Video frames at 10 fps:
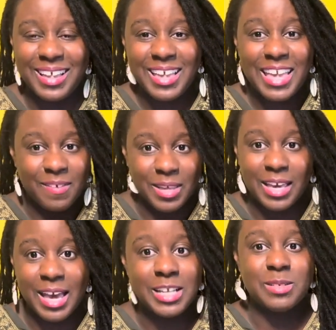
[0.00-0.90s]
If you
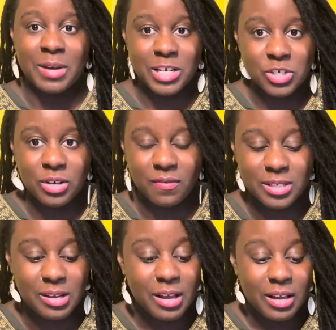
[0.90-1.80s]
catch my drift.
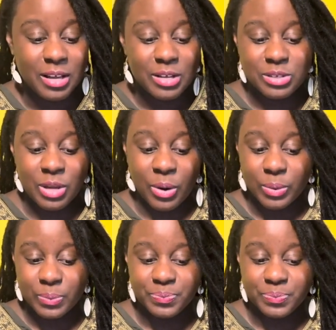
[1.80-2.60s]
So